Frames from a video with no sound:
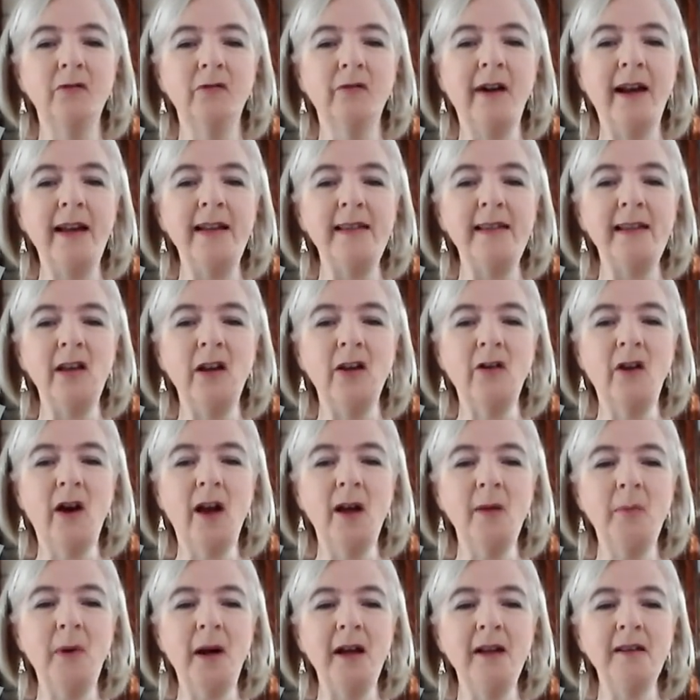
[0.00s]
raising her
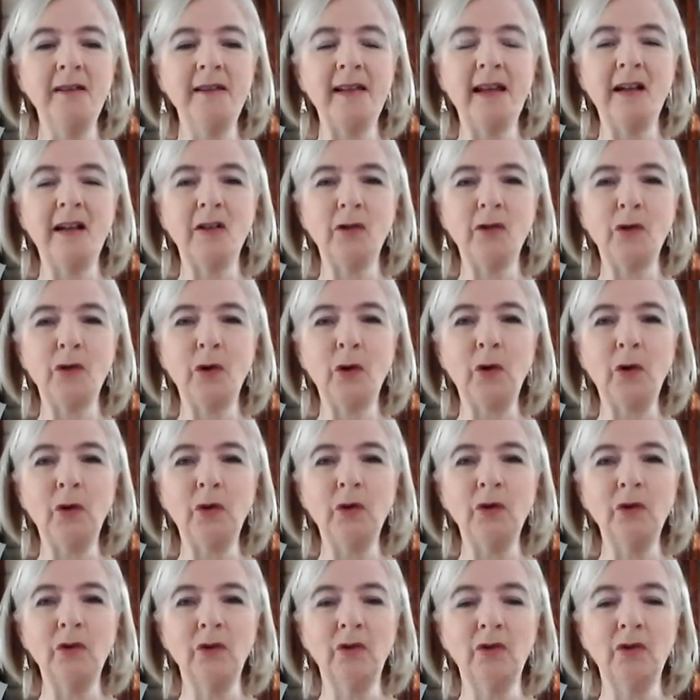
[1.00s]
eyebrows at a tall,